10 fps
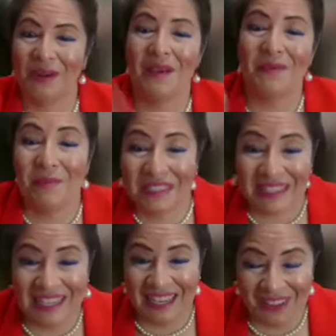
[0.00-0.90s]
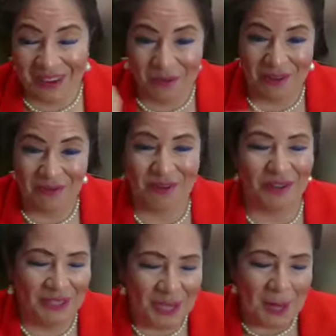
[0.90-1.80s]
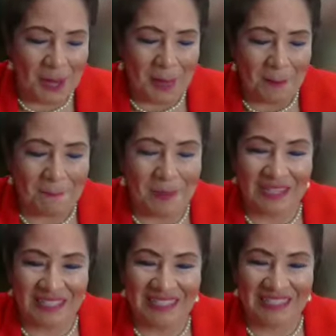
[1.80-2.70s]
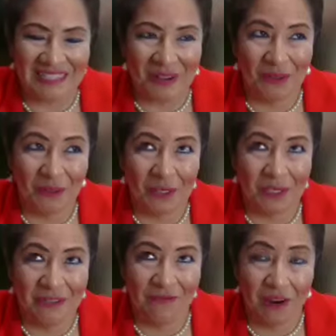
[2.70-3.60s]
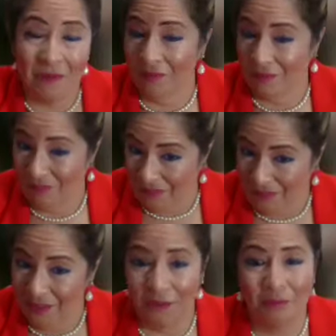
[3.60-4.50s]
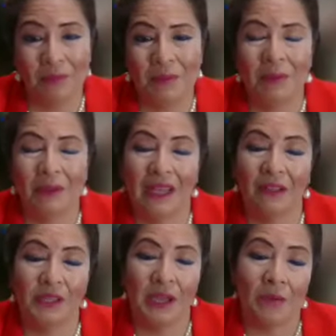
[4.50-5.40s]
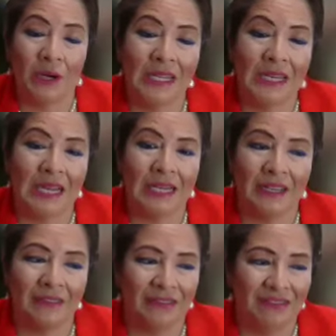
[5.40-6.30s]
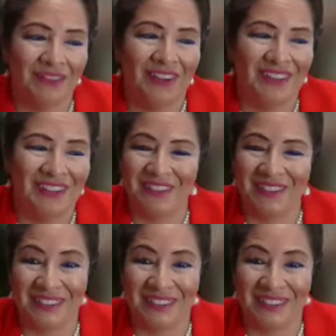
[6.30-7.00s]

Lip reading: I am the best tia in the whole wide world, but it's, learning from, people like Gloria Molina of giving